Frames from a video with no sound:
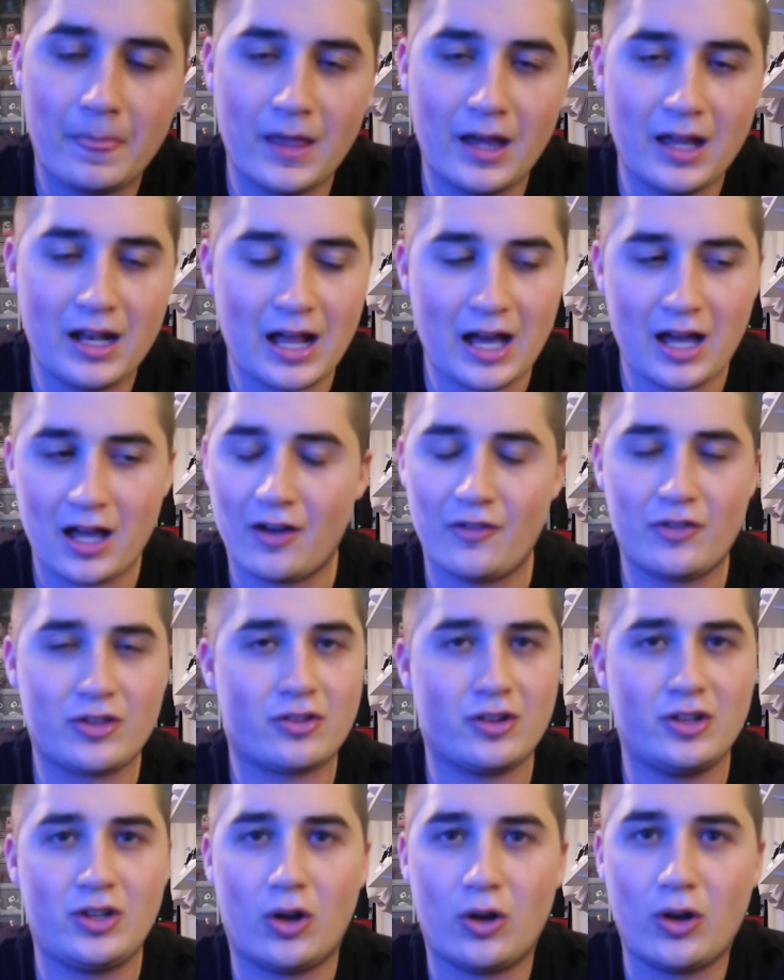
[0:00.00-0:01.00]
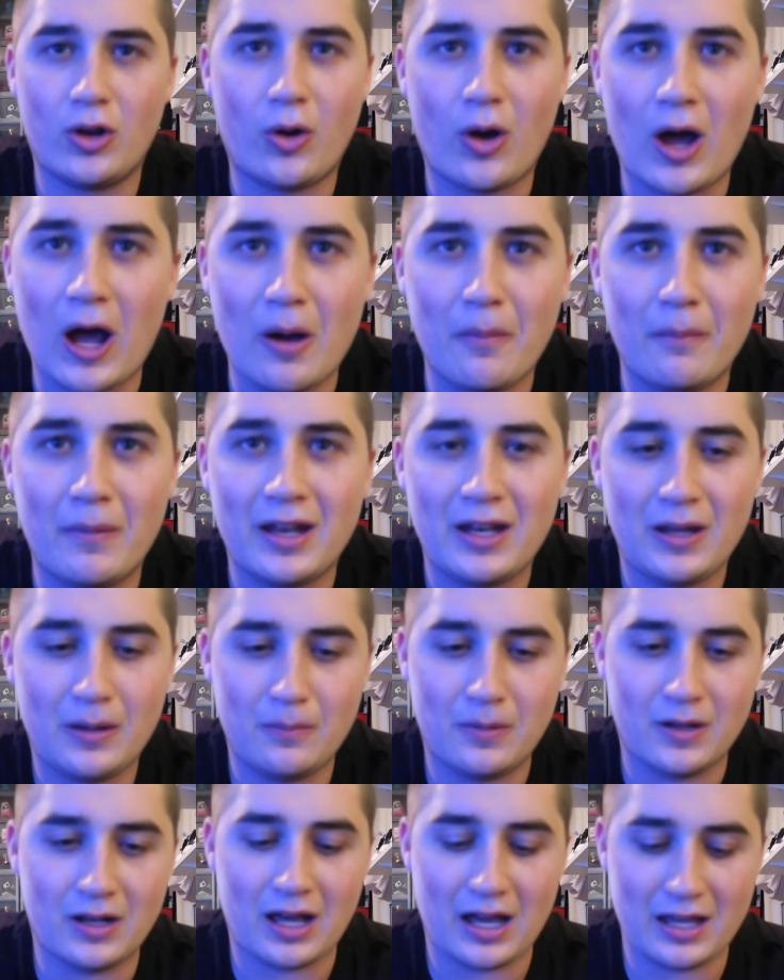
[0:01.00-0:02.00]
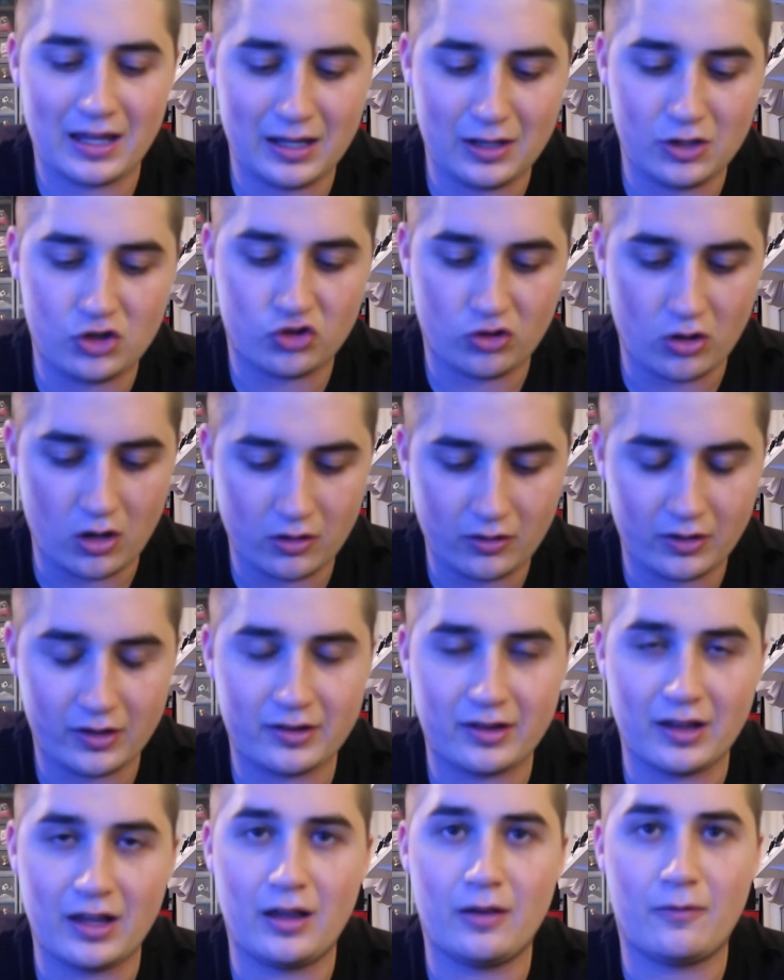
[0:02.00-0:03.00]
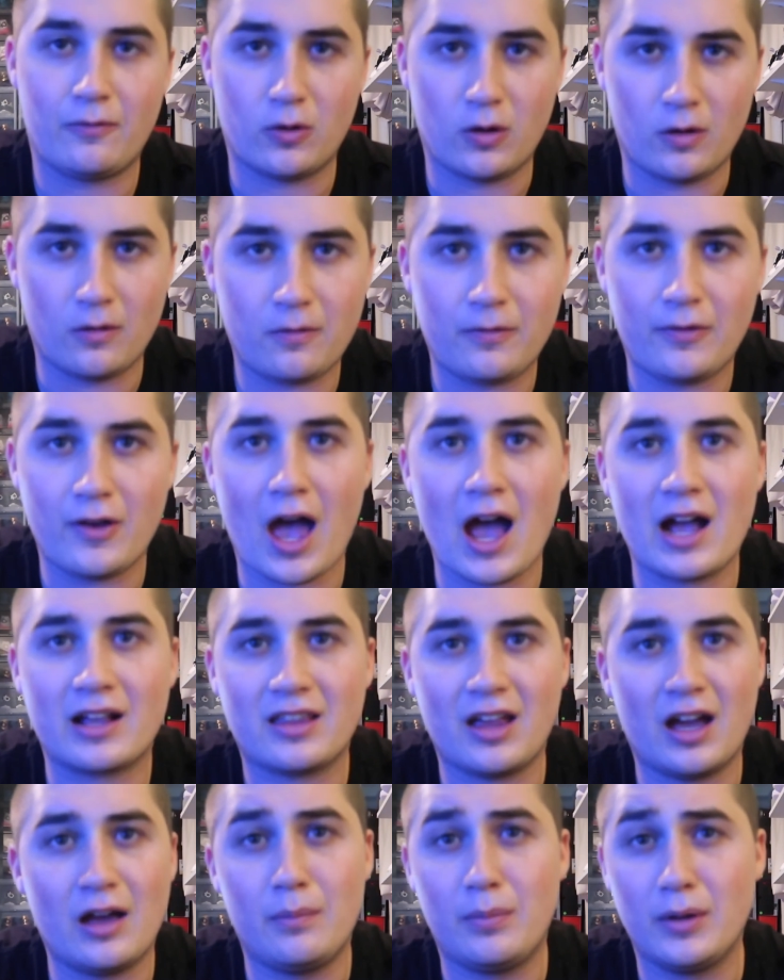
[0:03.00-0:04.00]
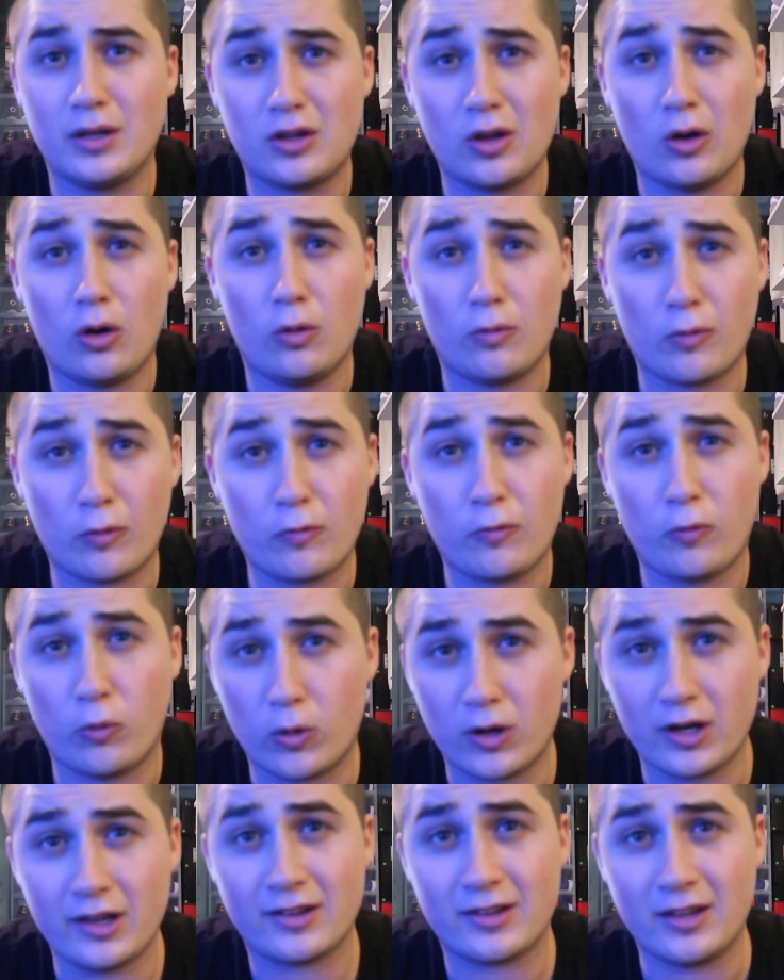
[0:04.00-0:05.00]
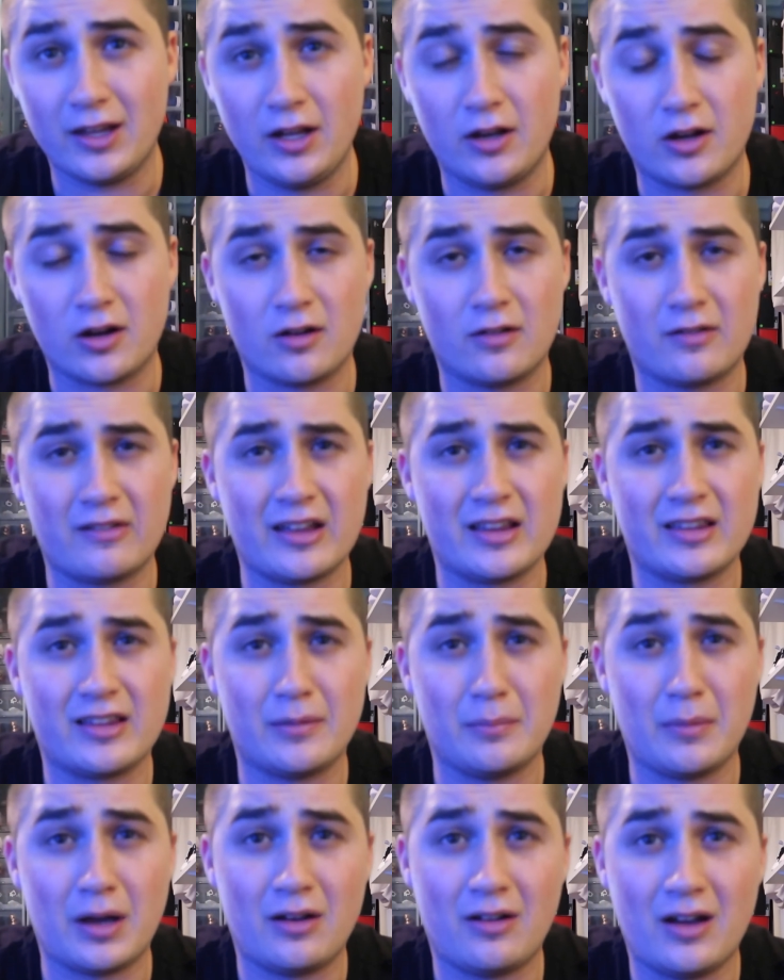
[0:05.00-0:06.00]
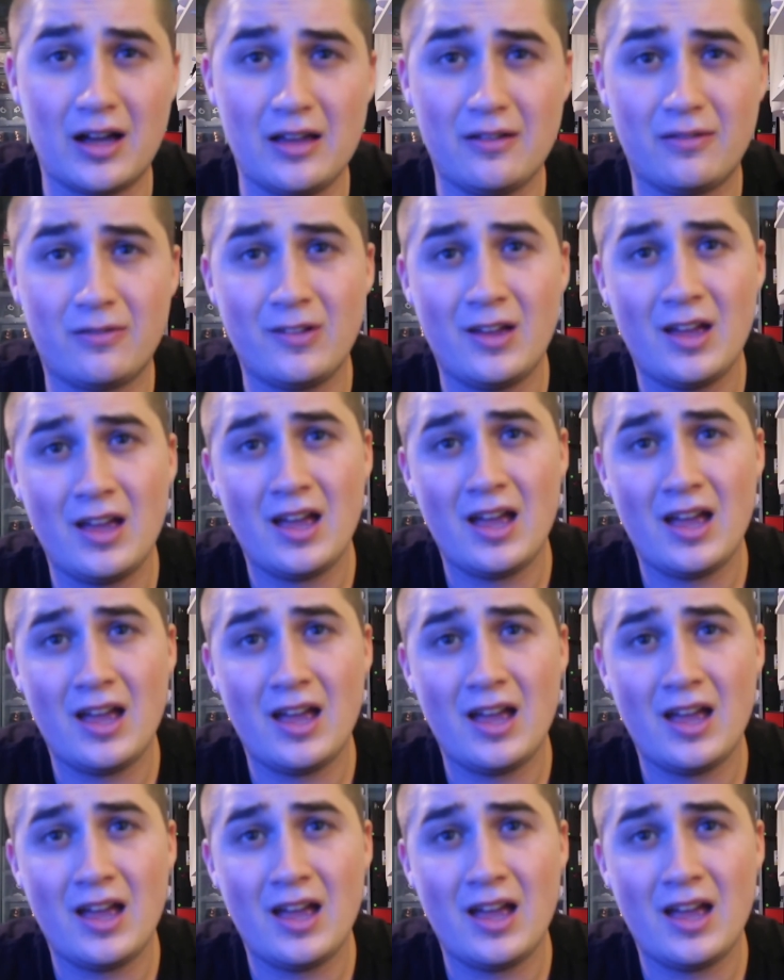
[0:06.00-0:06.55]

And I obviously don't know how many, but I can strongly say for a fact I've been to over 40 sneaker events in my life,